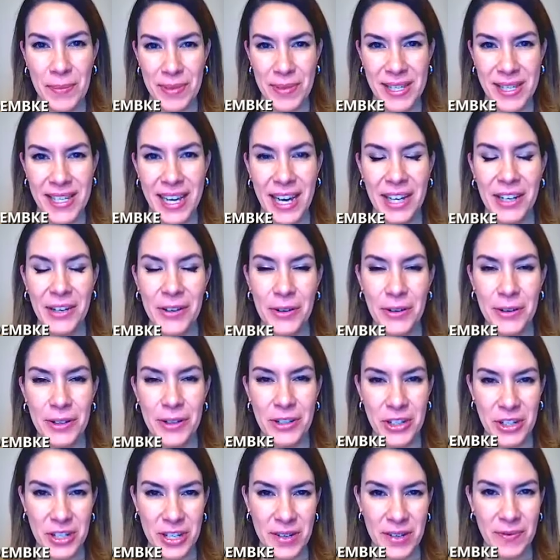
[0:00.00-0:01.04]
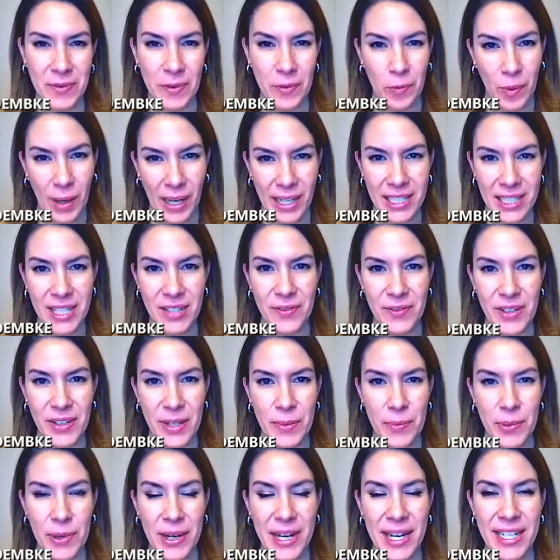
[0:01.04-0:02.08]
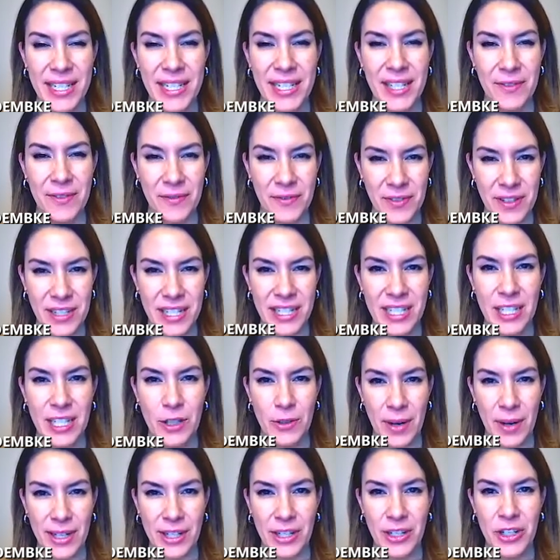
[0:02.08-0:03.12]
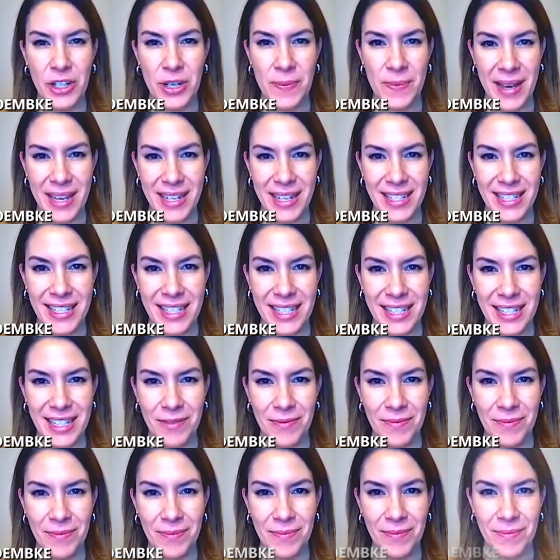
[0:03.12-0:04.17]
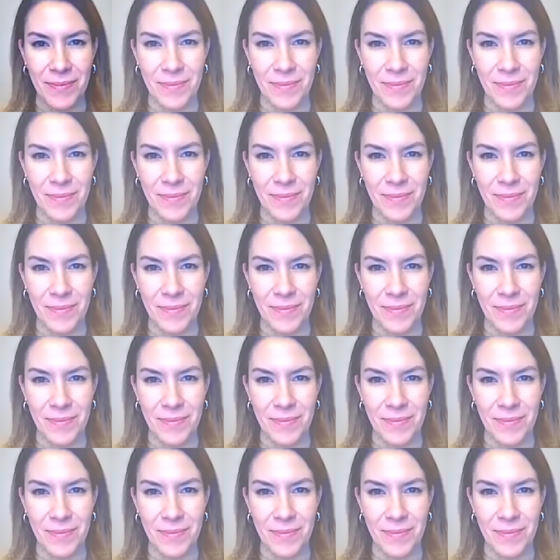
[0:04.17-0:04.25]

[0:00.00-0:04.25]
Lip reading: Remke, Editor-in-Chief of Watts Feed Brands and Feed Strategy Magazine.